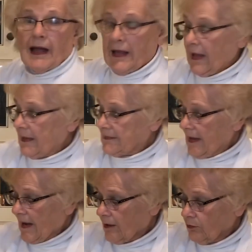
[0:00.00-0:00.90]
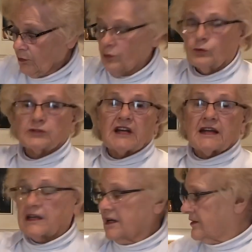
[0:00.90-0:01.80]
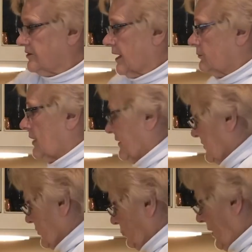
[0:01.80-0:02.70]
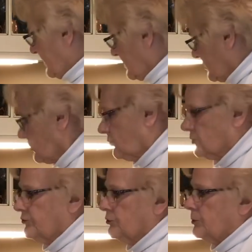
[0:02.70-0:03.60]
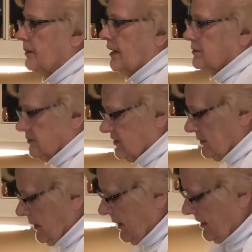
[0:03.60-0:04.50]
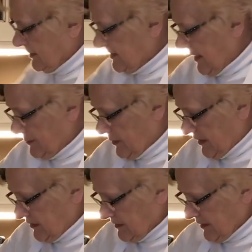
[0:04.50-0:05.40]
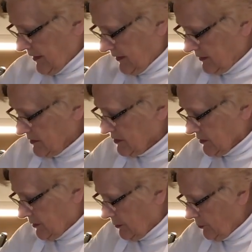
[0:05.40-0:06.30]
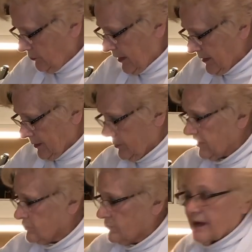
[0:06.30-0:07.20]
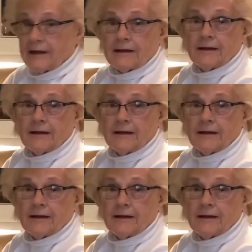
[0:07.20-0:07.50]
And now we'll take care of our rice. The rice is cooked for about 10 minutes and it's ready to be drained.